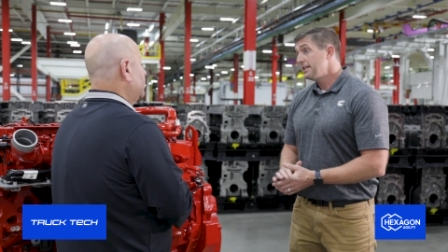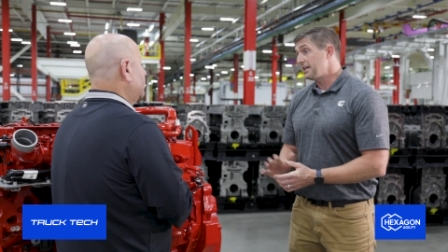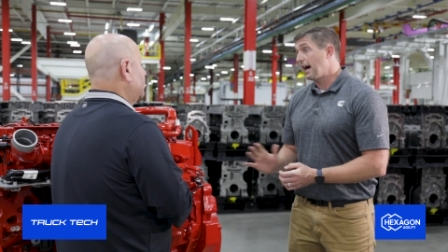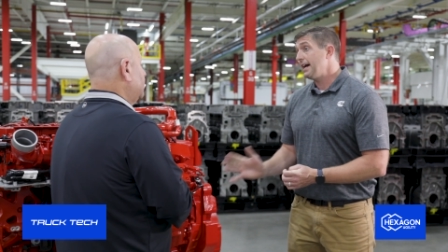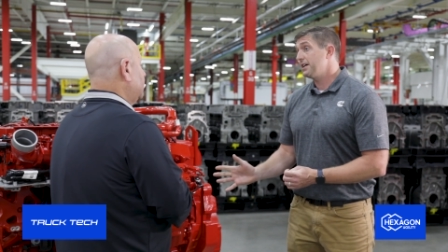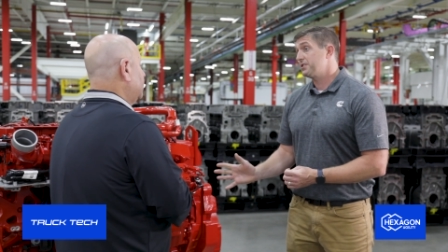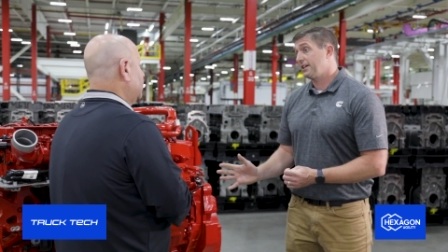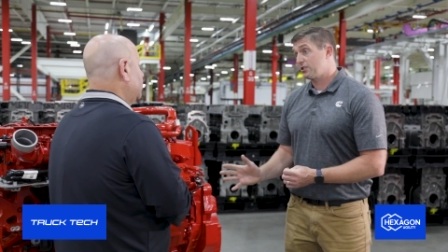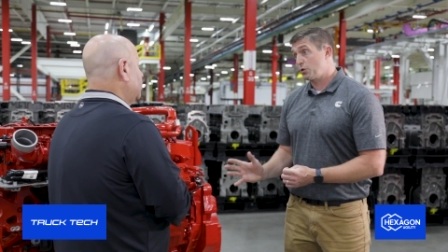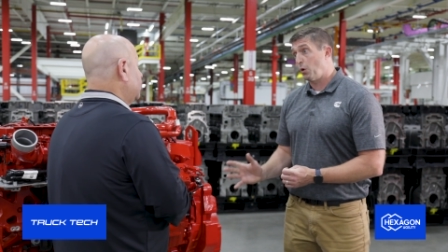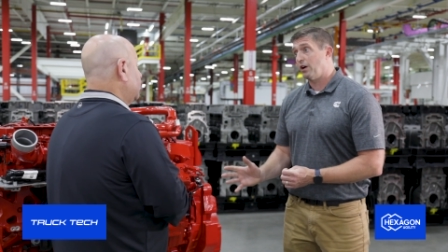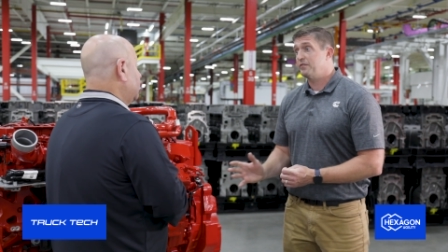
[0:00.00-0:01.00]
The
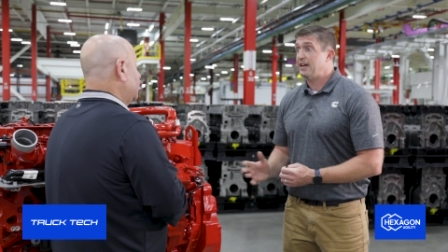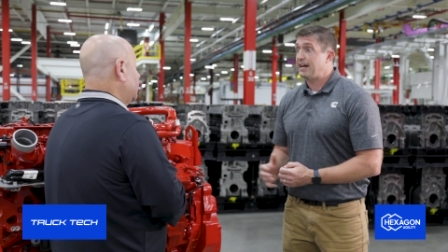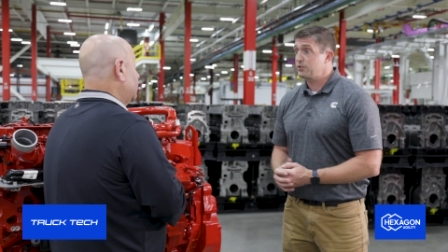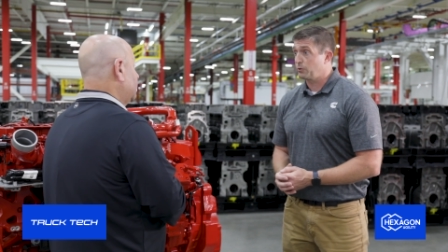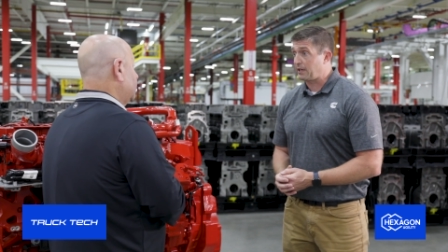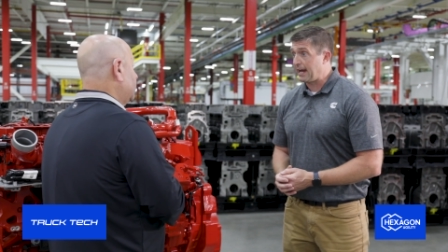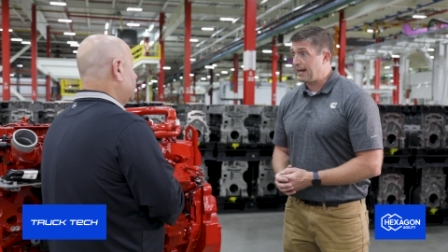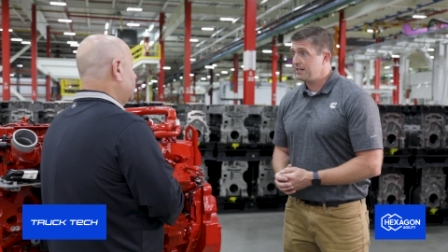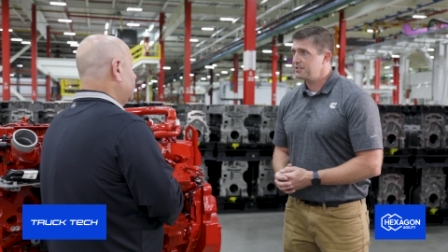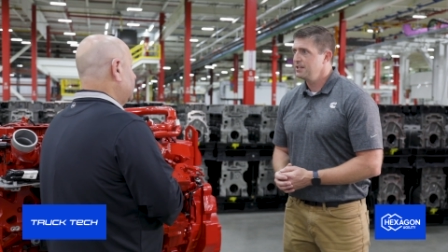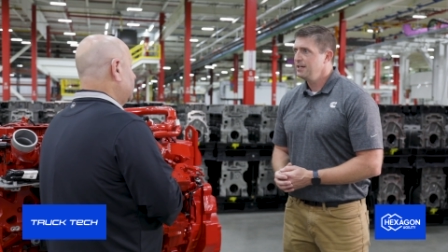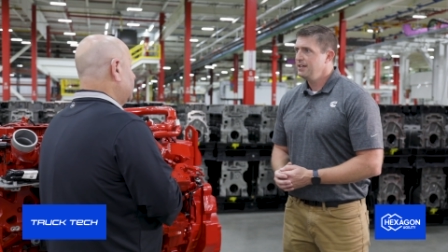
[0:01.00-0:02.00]
ISX 12 natural
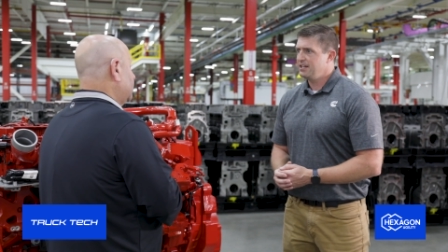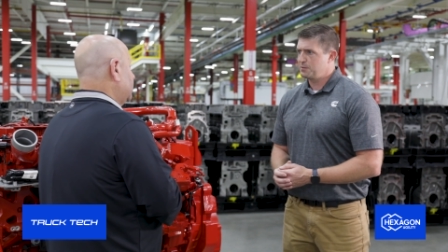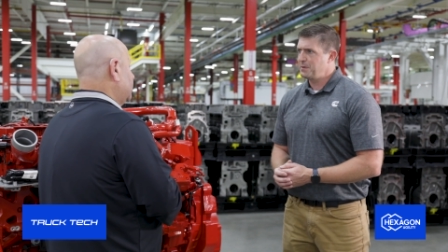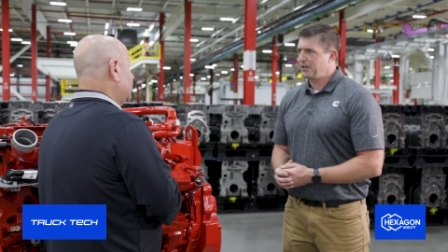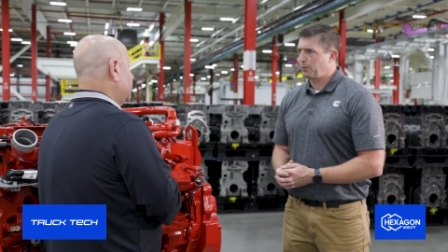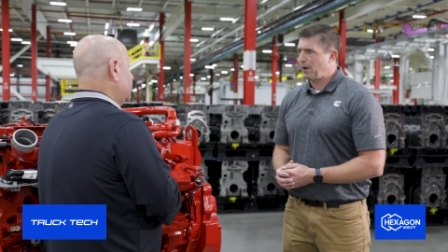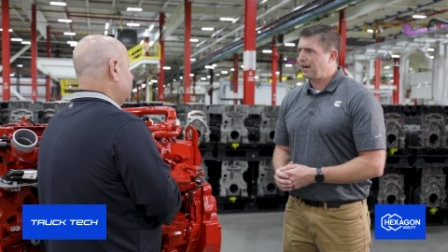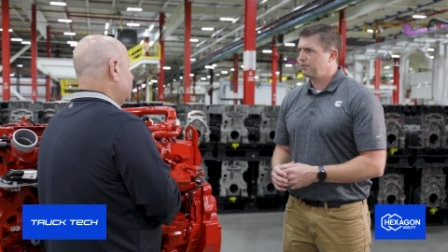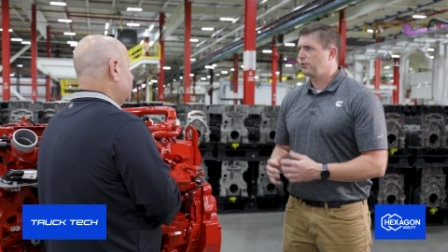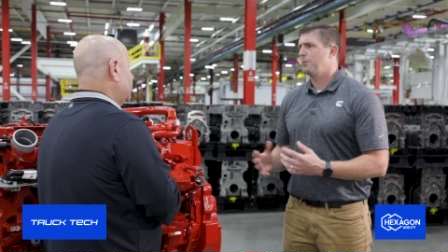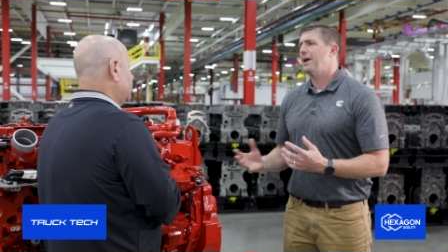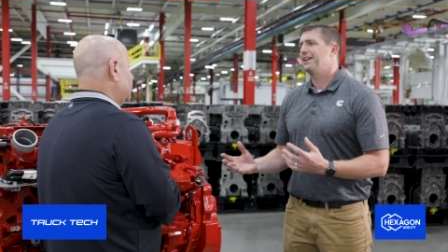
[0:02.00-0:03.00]
gas has been
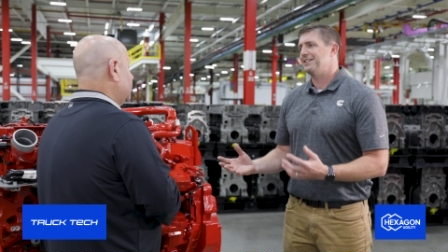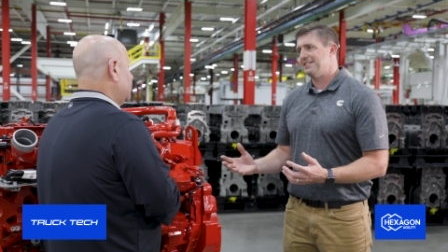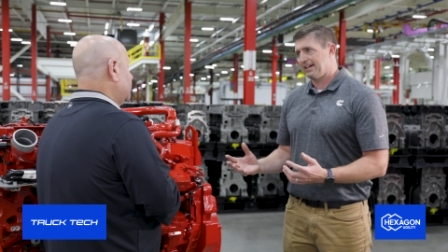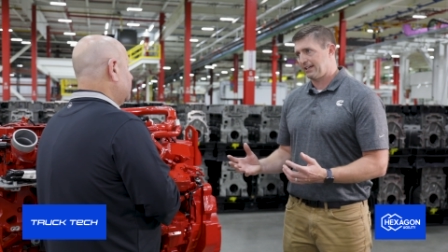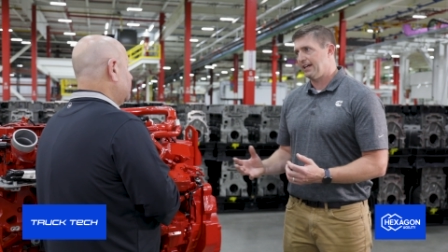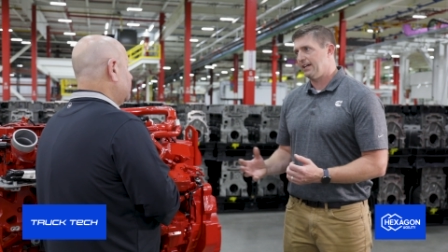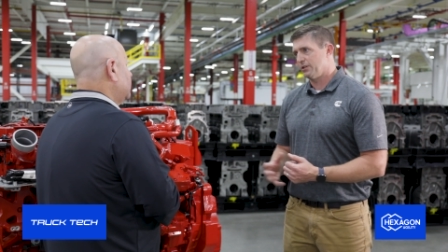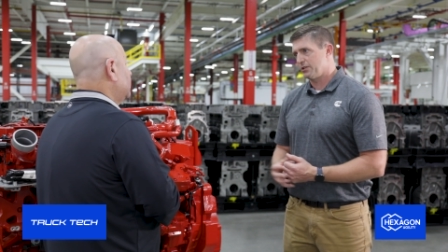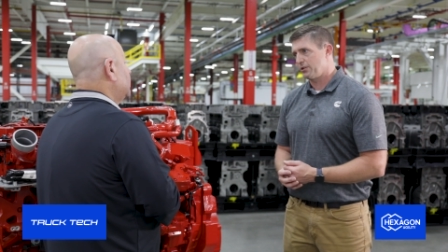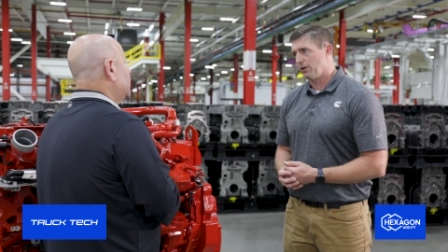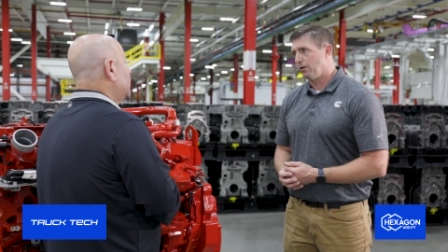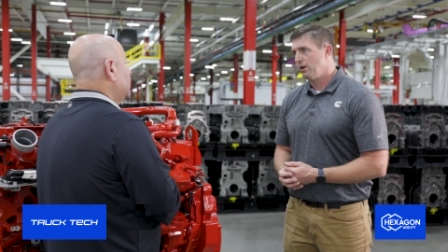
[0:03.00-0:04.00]
around for about a decade or
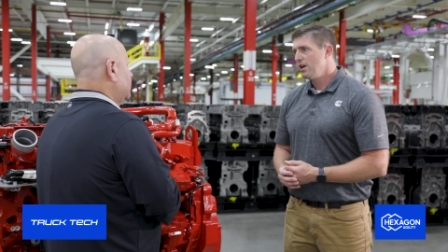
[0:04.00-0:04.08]
so.